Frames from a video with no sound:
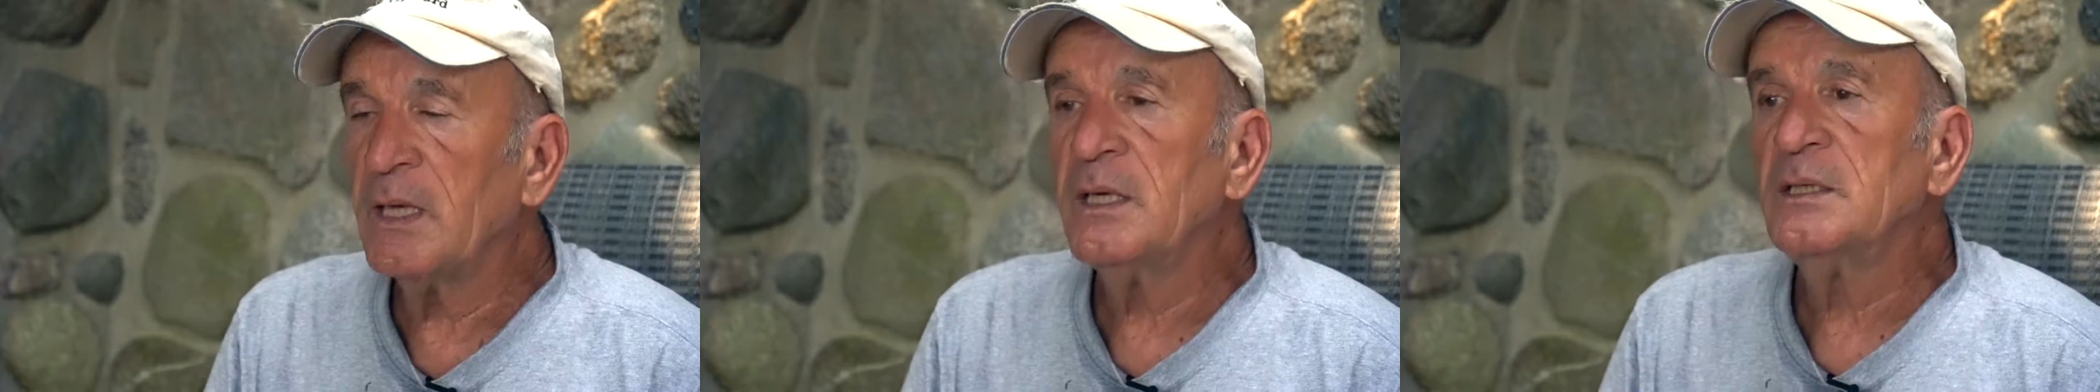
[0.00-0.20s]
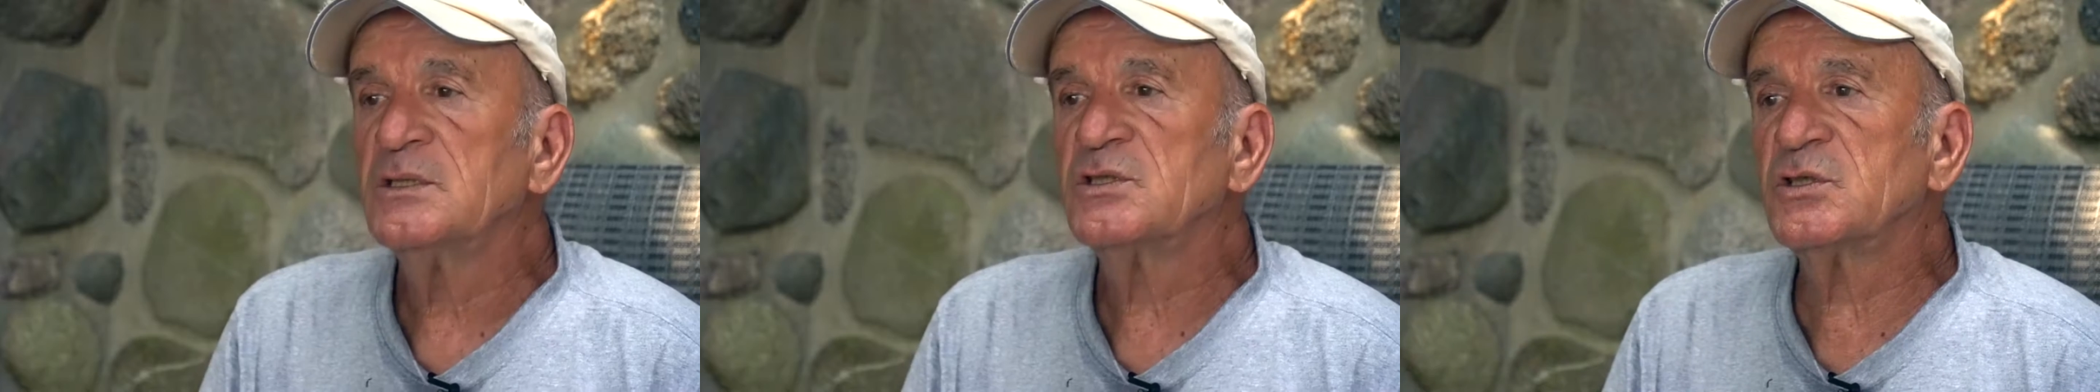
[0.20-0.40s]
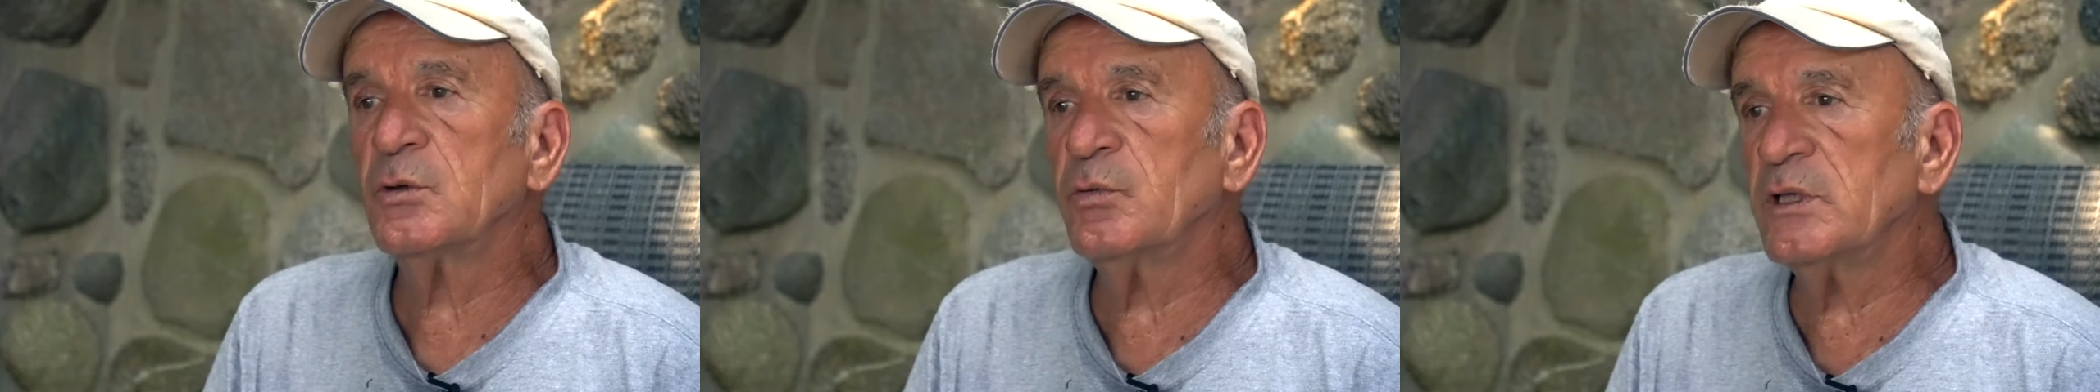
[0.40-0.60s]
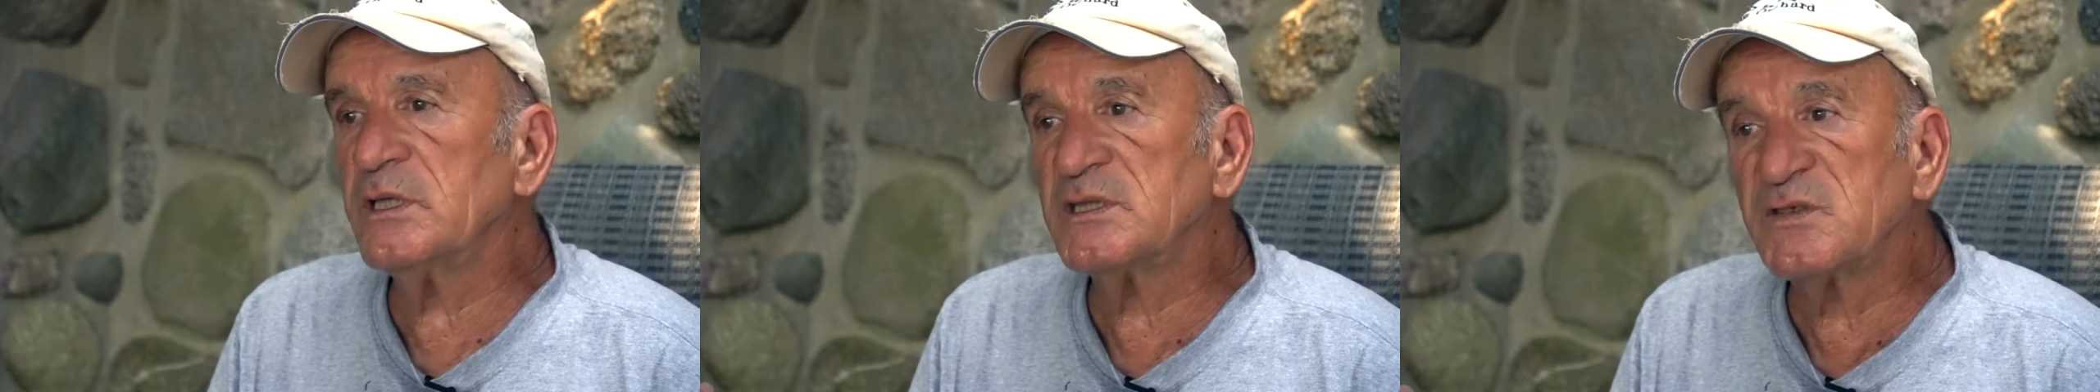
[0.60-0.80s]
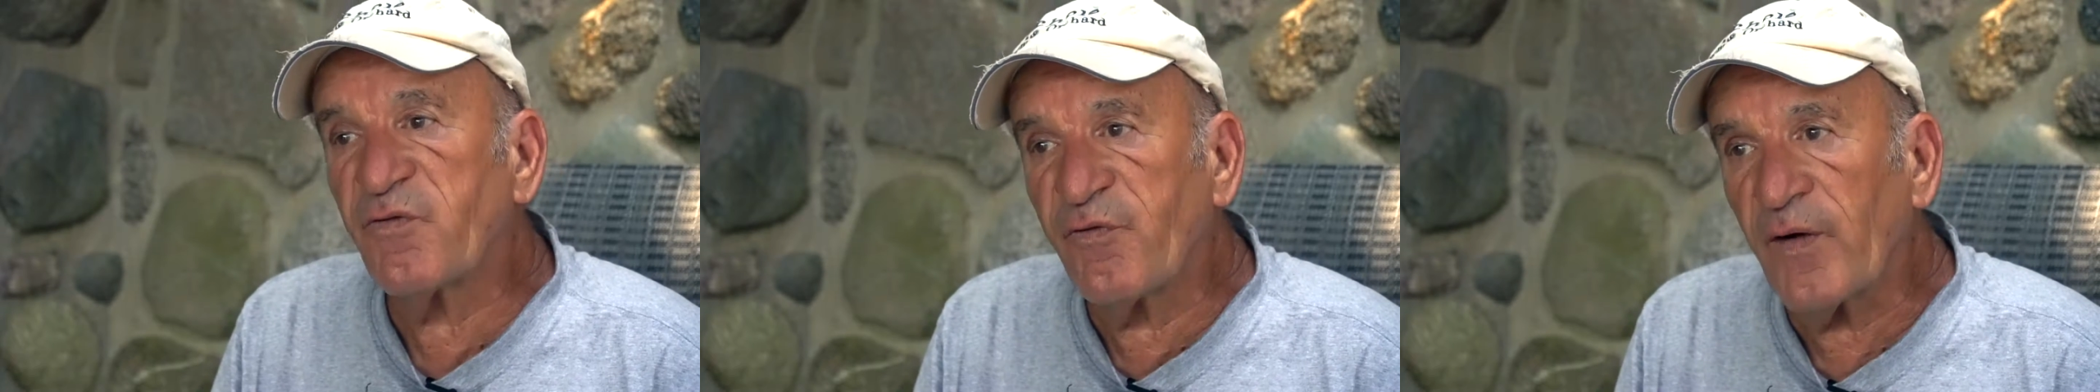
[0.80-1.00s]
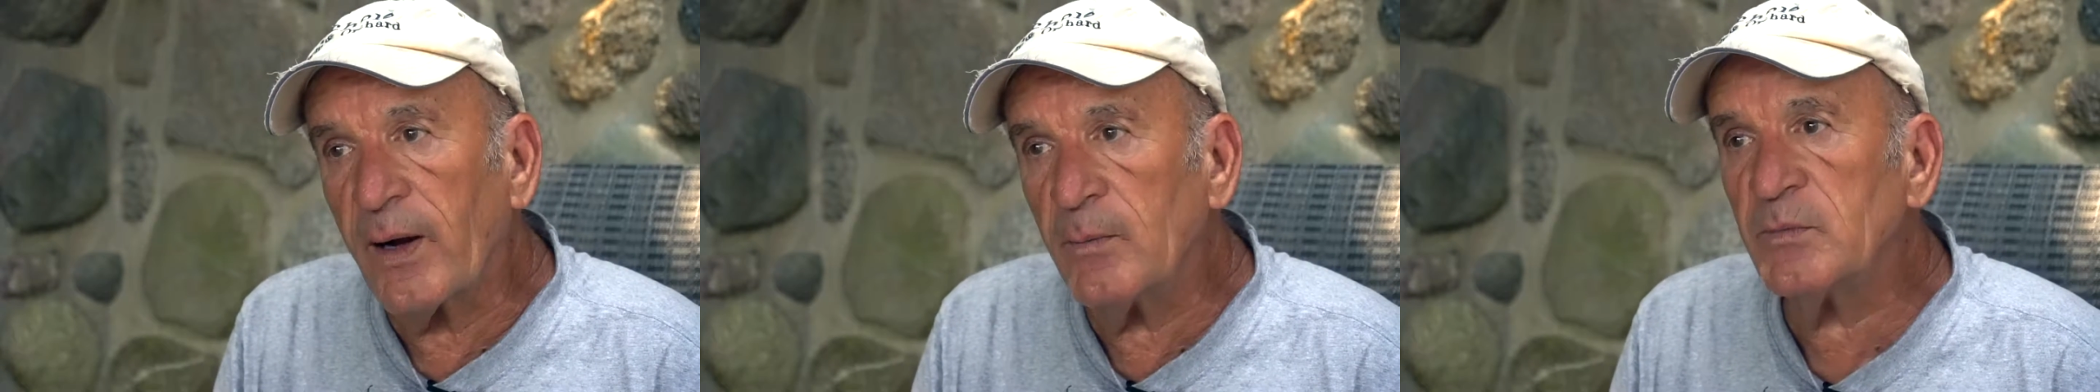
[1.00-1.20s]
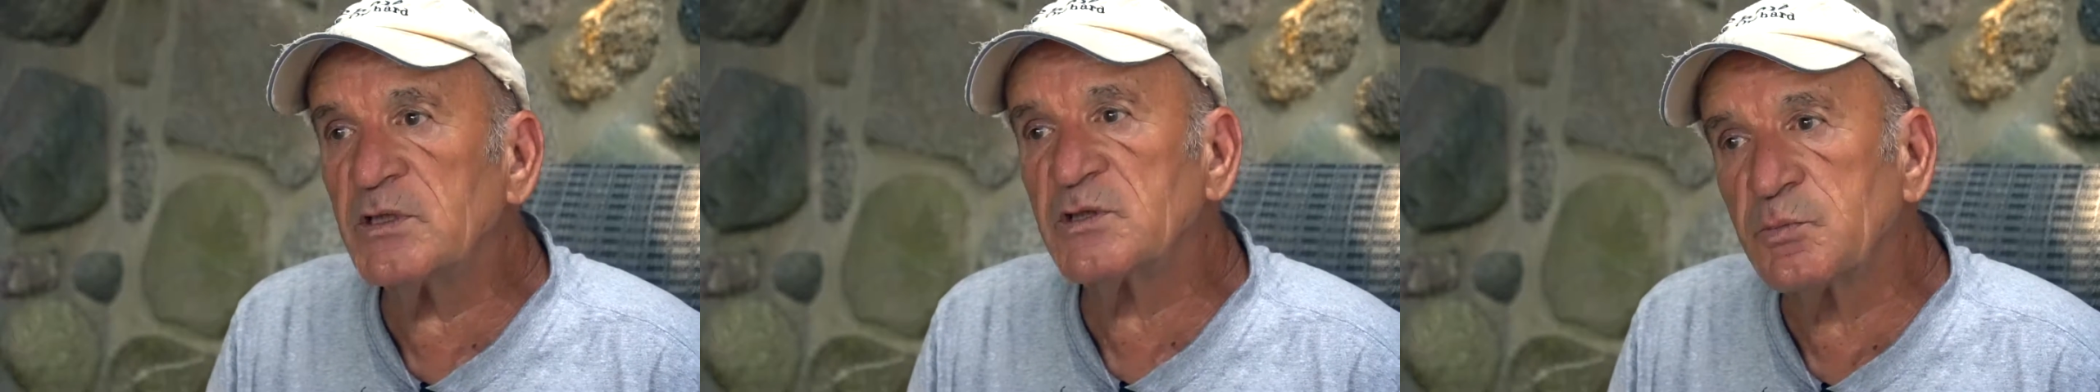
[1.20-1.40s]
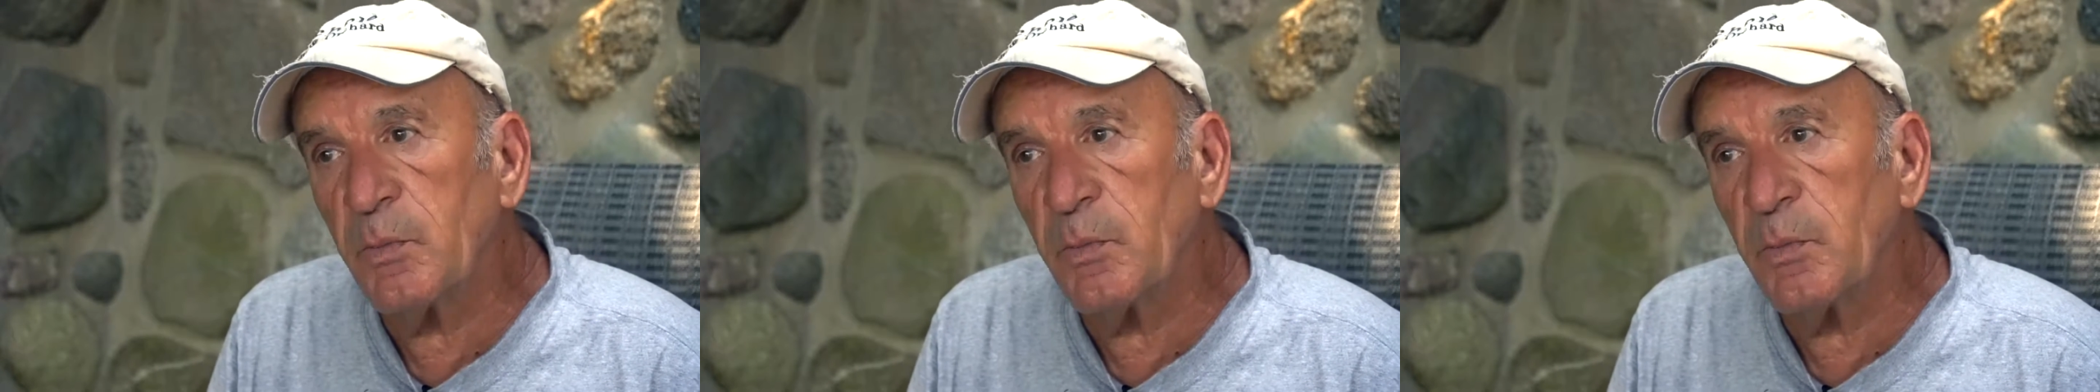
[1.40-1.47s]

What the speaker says: So when farmers